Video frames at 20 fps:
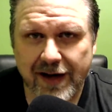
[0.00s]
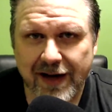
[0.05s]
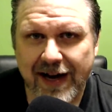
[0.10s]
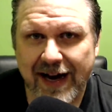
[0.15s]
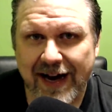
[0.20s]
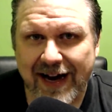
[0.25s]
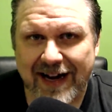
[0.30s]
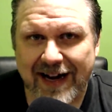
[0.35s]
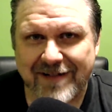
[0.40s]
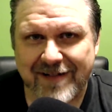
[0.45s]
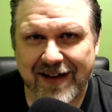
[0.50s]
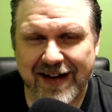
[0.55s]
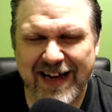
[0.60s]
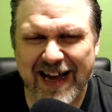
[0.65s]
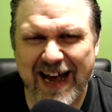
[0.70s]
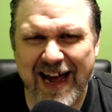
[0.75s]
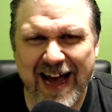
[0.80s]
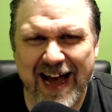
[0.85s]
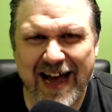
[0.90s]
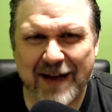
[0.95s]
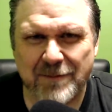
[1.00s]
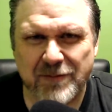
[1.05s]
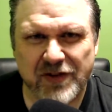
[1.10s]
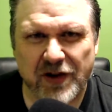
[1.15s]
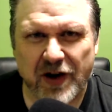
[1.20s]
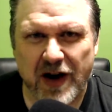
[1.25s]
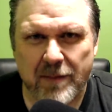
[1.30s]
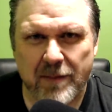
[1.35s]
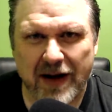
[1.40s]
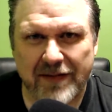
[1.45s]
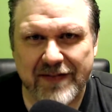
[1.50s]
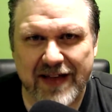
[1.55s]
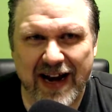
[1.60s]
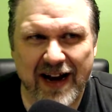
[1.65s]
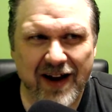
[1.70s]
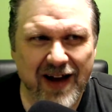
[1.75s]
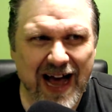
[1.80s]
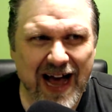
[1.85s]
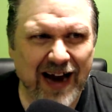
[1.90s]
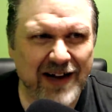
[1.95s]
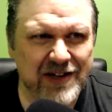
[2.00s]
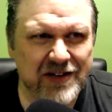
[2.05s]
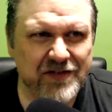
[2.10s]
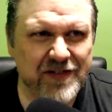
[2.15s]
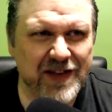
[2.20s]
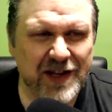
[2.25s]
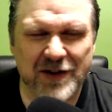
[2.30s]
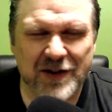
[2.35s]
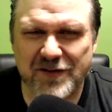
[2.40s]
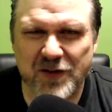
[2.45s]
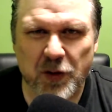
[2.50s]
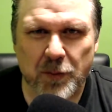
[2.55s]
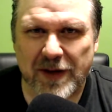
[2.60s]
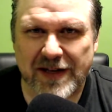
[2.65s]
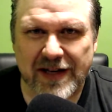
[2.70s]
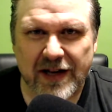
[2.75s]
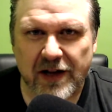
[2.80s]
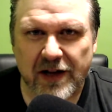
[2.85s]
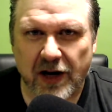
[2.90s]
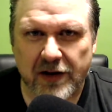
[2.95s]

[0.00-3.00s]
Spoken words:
And he's like, yeah, I'm sorry about that. I go, it's no big deal.